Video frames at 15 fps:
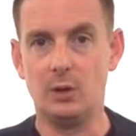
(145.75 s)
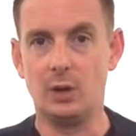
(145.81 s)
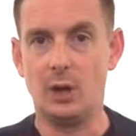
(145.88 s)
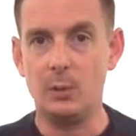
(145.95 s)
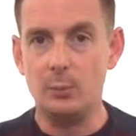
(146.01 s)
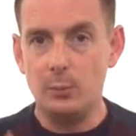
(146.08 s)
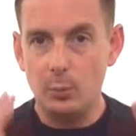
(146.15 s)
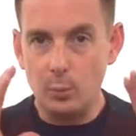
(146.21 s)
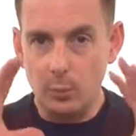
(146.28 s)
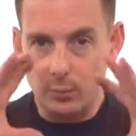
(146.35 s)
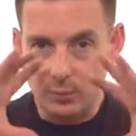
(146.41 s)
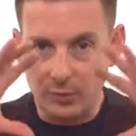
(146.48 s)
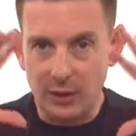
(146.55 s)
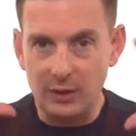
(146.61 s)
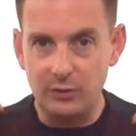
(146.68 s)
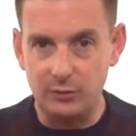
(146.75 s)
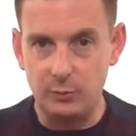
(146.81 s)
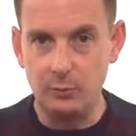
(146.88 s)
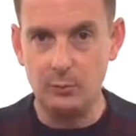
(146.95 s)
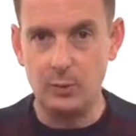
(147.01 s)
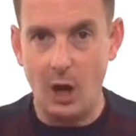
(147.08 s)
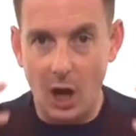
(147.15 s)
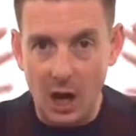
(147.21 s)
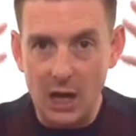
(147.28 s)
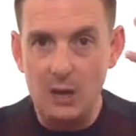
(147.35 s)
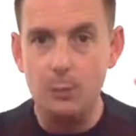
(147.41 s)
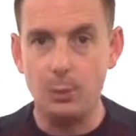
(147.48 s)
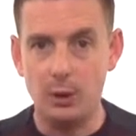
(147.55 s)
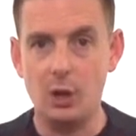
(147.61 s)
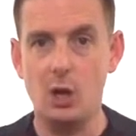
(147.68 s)
You know, this,
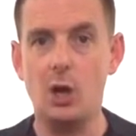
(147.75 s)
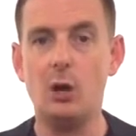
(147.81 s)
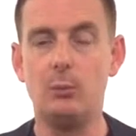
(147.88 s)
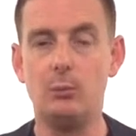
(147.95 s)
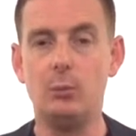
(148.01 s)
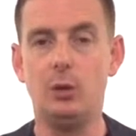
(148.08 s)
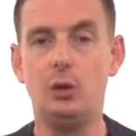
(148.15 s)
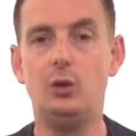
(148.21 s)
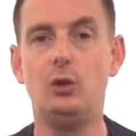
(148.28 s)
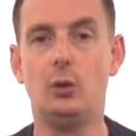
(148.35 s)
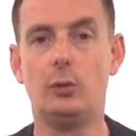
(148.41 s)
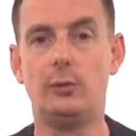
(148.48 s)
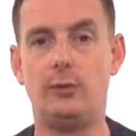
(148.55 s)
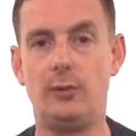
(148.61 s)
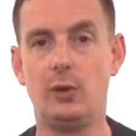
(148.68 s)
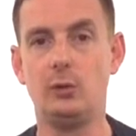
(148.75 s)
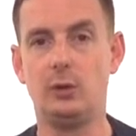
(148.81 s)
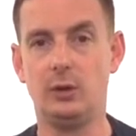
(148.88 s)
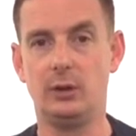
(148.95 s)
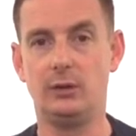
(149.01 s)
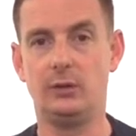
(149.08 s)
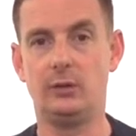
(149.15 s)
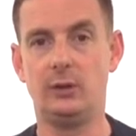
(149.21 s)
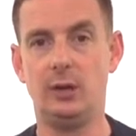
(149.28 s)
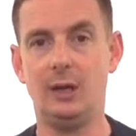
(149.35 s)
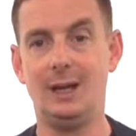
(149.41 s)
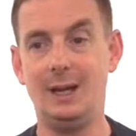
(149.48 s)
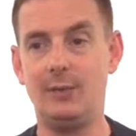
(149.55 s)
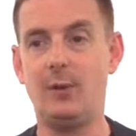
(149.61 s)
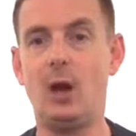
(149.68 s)
I become your focus.
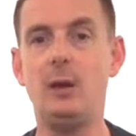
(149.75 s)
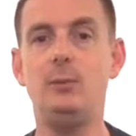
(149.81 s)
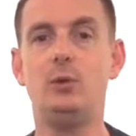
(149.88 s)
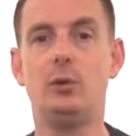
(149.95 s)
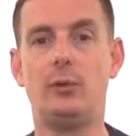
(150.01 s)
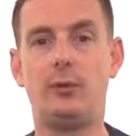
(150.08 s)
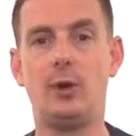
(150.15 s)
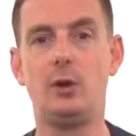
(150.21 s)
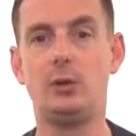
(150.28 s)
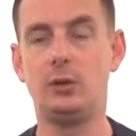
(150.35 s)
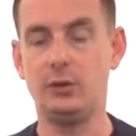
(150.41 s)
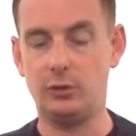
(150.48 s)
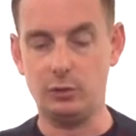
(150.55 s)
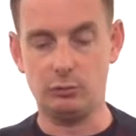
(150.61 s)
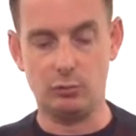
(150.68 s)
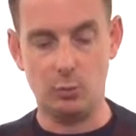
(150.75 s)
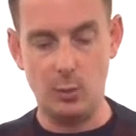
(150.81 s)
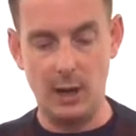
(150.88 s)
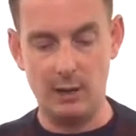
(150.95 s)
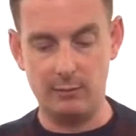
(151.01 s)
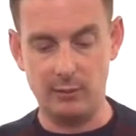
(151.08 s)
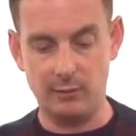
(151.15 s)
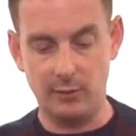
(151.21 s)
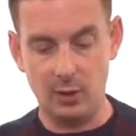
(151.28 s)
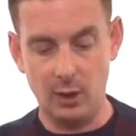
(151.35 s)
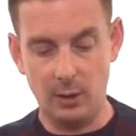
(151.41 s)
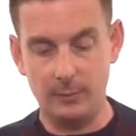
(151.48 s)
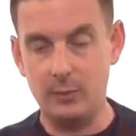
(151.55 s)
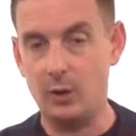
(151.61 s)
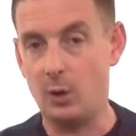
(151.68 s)
And if I'm your focus, you're aware of,
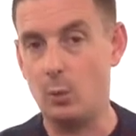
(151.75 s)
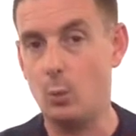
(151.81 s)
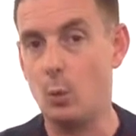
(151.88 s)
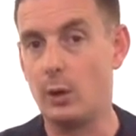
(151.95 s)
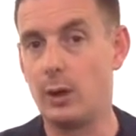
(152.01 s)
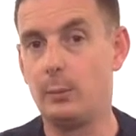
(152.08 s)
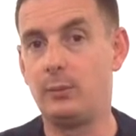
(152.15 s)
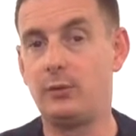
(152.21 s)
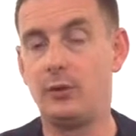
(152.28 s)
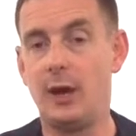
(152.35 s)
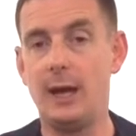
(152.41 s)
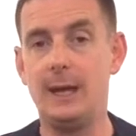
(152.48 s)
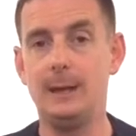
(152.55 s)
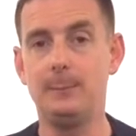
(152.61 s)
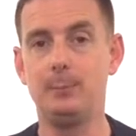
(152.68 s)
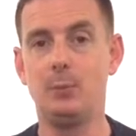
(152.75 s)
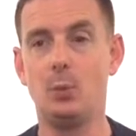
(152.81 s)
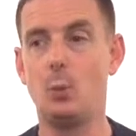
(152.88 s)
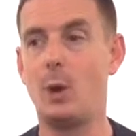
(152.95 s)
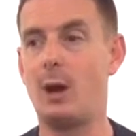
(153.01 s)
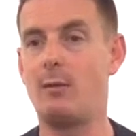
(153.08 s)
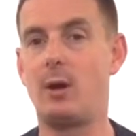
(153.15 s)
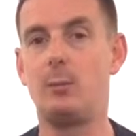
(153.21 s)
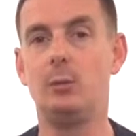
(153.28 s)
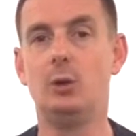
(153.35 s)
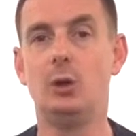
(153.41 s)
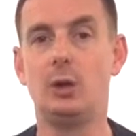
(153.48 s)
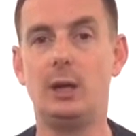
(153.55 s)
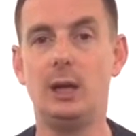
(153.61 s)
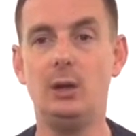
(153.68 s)
you know, what I'm saying, where I'm
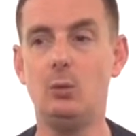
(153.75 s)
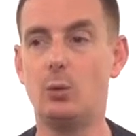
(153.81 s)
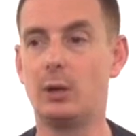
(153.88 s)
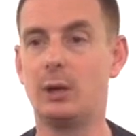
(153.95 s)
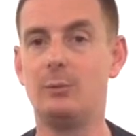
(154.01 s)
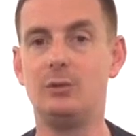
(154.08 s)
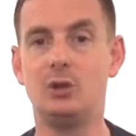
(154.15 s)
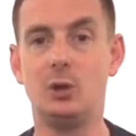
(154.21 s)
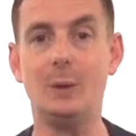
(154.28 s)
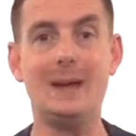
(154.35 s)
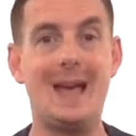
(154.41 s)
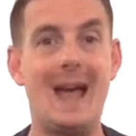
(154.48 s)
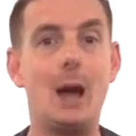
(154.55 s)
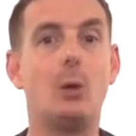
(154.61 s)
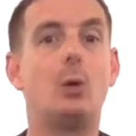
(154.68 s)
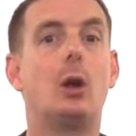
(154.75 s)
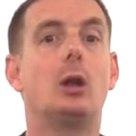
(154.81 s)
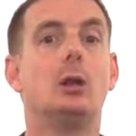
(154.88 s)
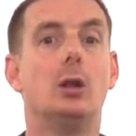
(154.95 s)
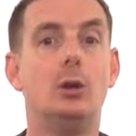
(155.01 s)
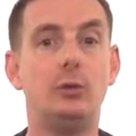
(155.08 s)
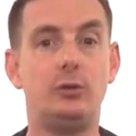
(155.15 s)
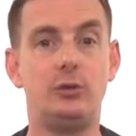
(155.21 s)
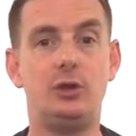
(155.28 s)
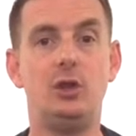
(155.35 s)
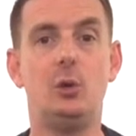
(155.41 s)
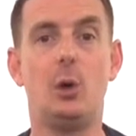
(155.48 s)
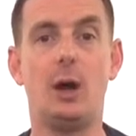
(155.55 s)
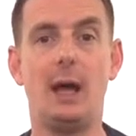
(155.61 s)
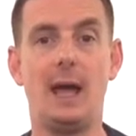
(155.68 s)
looking, what I'm doing, how close to
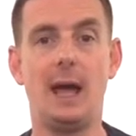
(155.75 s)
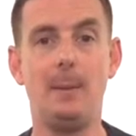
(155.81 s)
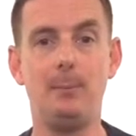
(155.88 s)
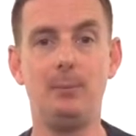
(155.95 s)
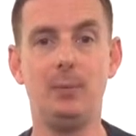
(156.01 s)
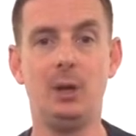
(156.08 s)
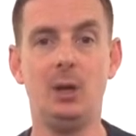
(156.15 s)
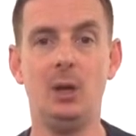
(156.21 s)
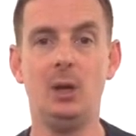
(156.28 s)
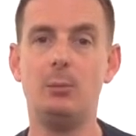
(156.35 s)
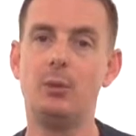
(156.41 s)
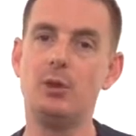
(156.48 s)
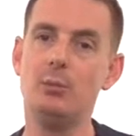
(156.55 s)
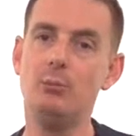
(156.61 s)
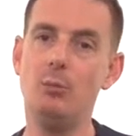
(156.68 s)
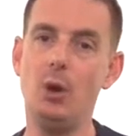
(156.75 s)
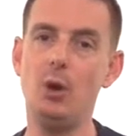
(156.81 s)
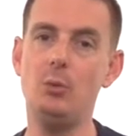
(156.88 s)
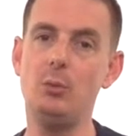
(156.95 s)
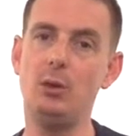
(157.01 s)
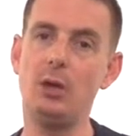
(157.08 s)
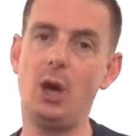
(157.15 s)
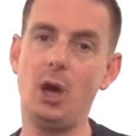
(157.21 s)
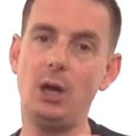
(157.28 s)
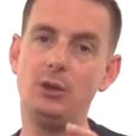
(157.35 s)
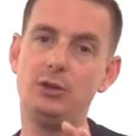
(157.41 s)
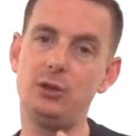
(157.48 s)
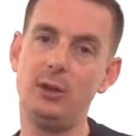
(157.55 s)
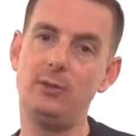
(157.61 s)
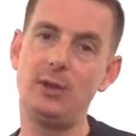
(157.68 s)
you I am. But the moment I
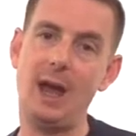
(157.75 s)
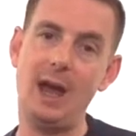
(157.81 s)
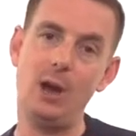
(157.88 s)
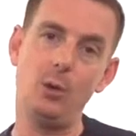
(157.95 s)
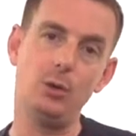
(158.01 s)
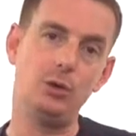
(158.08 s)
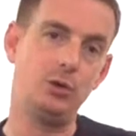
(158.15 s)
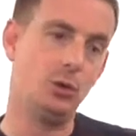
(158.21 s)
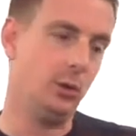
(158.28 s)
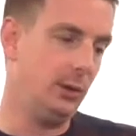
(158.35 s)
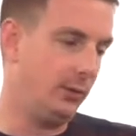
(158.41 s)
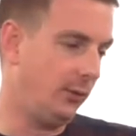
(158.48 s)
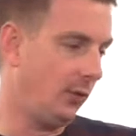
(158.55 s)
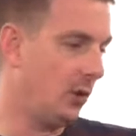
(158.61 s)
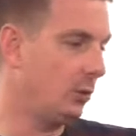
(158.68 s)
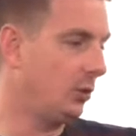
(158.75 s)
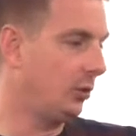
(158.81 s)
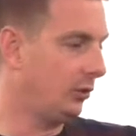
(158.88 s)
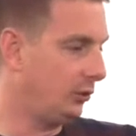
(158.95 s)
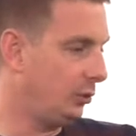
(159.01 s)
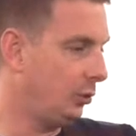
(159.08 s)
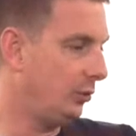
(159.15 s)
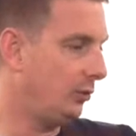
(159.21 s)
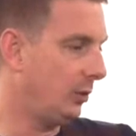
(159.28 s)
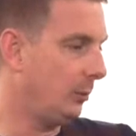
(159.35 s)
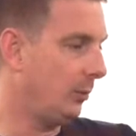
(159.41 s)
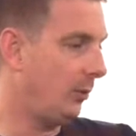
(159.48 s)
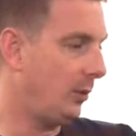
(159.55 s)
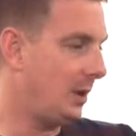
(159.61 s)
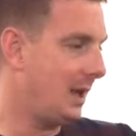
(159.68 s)
shift our joint focus to
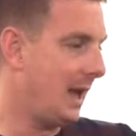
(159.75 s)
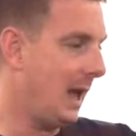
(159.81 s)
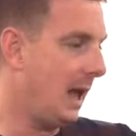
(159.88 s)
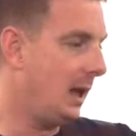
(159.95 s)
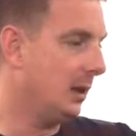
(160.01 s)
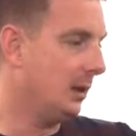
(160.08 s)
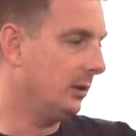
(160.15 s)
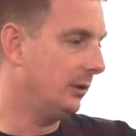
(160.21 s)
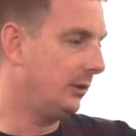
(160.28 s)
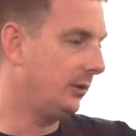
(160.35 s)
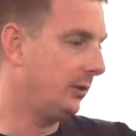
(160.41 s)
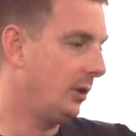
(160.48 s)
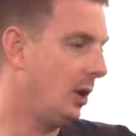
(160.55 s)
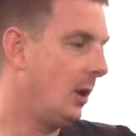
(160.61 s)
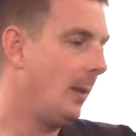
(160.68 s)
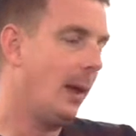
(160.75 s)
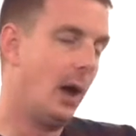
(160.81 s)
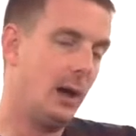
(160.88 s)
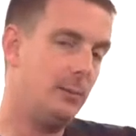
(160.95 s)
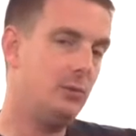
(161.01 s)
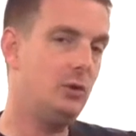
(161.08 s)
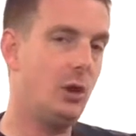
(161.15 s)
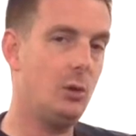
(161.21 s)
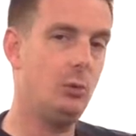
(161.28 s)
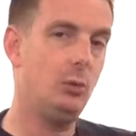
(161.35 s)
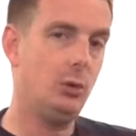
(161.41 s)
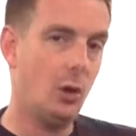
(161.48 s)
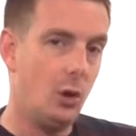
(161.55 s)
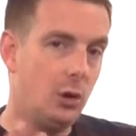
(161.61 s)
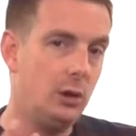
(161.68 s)
something else, I'm no
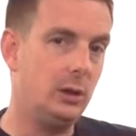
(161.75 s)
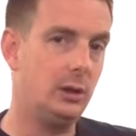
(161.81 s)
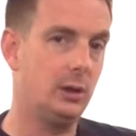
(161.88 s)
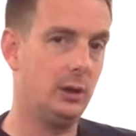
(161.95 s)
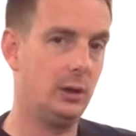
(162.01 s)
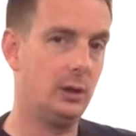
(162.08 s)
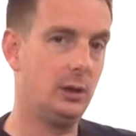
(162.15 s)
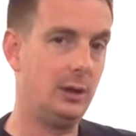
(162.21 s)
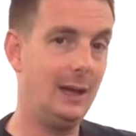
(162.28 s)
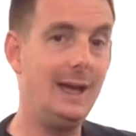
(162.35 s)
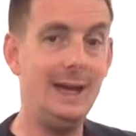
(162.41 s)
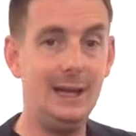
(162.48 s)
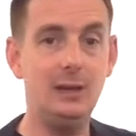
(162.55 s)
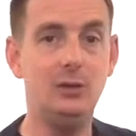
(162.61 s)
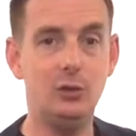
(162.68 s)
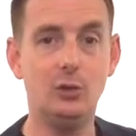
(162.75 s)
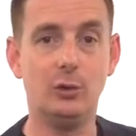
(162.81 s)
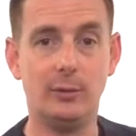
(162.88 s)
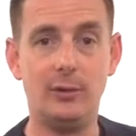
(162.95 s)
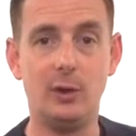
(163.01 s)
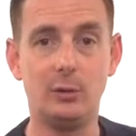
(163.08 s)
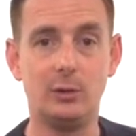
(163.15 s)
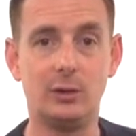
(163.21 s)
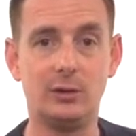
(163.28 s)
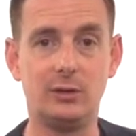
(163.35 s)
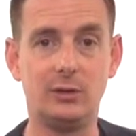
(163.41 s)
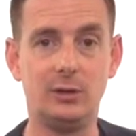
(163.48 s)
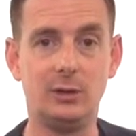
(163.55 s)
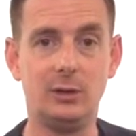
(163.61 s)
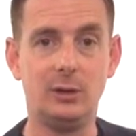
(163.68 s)
longer in your
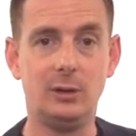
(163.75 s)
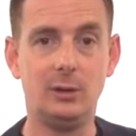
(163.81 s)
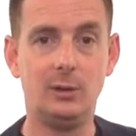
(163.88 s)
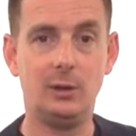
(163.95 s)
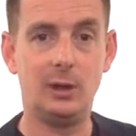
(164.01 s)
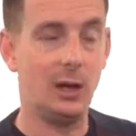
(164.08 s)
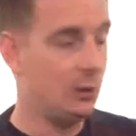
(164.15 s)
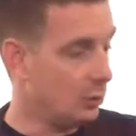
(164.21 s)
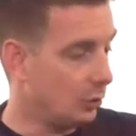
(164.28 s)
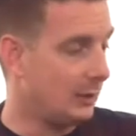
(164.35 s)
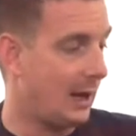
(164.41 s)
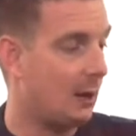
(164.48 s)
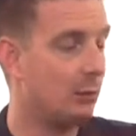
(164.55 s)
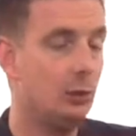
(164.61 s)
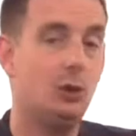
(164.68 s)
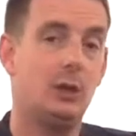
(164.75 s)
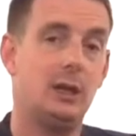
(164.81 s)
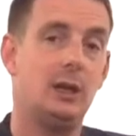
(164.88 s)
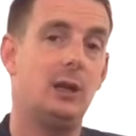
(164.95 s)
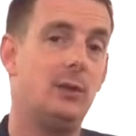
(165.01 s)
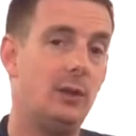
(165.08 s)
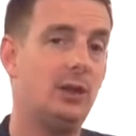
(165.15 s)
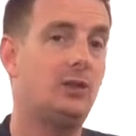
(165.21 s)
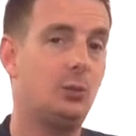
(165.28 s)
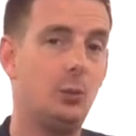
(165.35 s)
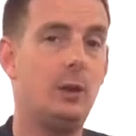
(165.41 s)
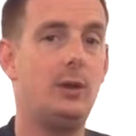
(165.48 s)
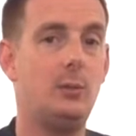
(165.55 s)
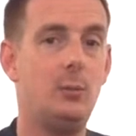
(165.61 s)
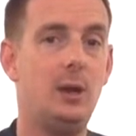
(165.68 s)
focus. You know, you're now looking at this
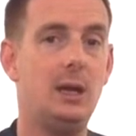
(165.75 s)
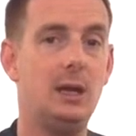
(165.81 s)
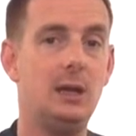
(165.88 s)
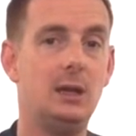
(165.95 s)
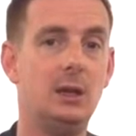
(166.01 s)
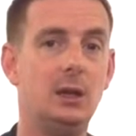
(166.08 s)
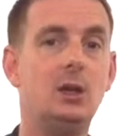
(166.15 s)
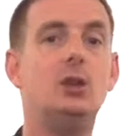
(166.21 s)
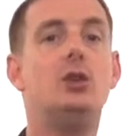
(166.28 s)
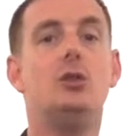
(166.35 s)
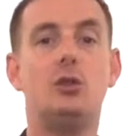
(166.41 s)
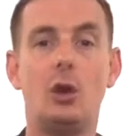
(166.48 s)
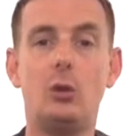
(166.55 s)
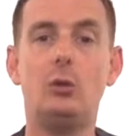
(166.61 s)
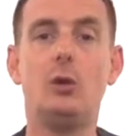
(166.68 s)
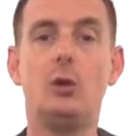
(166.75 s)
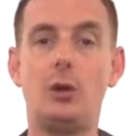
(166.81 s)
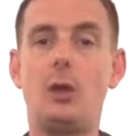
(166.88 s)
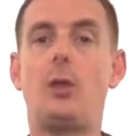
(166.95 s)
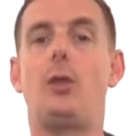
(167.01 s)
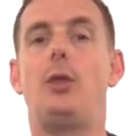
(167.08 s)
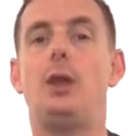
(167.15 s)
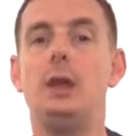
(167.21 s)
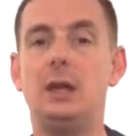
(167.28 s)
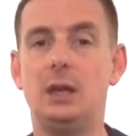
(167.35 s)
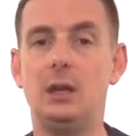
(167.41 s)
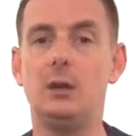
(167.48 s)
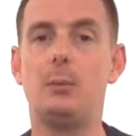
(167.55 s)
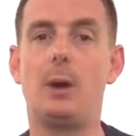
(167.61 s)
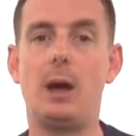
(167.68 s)
with me. You're no longer
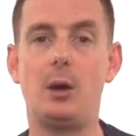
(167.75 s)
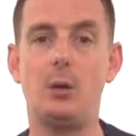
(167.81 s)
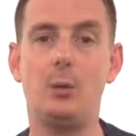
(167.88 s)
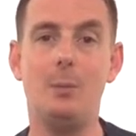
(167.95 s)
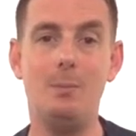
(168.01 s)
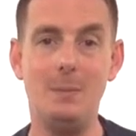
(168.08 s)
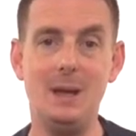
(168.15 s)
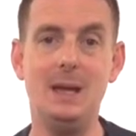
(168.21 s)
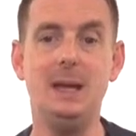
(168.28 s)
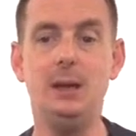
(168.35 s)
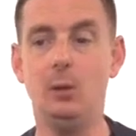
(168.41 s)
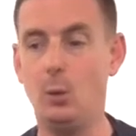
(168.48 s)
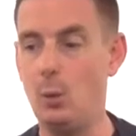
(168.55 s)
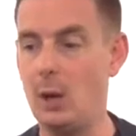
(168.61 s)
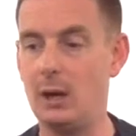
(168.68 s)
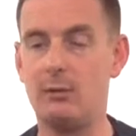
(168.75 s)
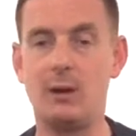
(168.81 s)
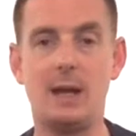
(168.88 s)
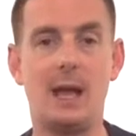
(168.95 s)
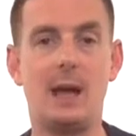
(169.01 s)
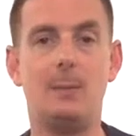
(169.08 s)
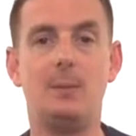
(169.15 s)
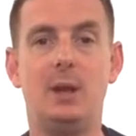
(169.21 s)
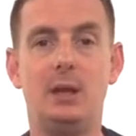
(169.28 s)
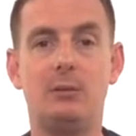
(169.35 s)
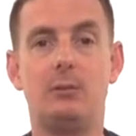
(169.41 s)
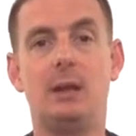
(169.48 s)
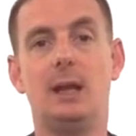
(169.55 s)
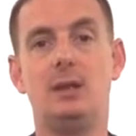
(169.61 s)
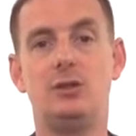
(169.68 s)
thinking about me, where I am in
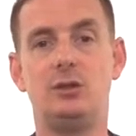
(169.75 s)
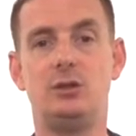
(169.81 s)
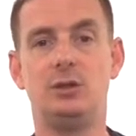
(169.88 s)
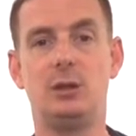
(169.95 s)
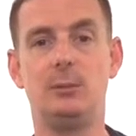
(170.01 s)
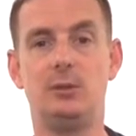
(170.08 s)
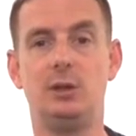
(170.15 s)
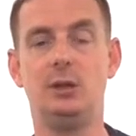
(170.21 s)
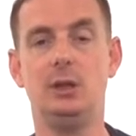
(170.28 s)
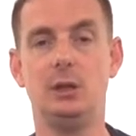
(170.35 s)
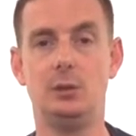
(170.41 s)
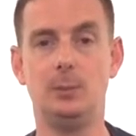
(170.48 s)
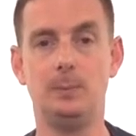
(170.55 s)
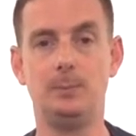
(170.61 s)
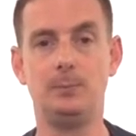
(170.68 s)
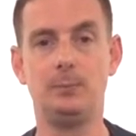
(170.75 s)
relationship to you.